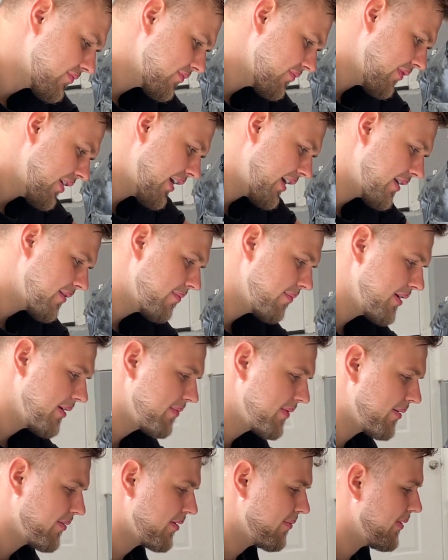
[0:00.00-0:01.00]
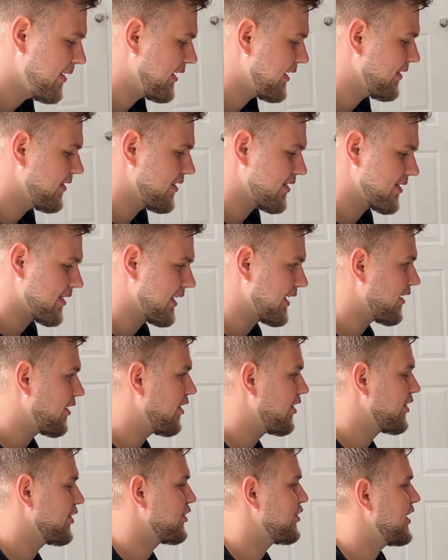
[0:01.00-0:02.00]
And BMW making this like
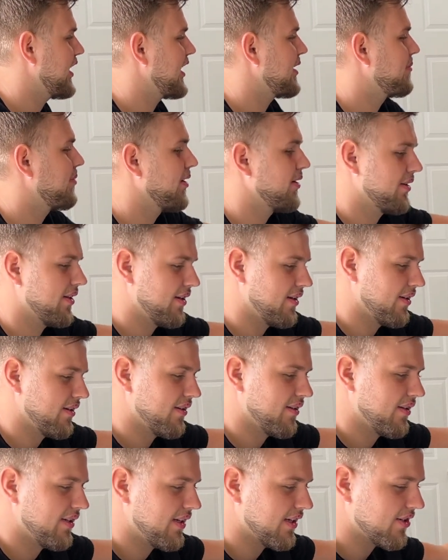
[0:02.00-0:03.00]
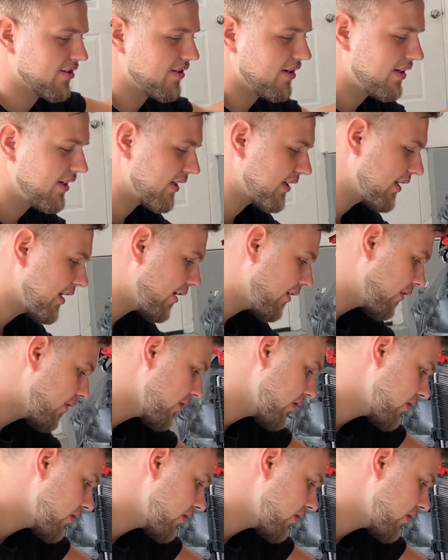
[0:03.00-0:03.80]
harder to take apart than an exotic now.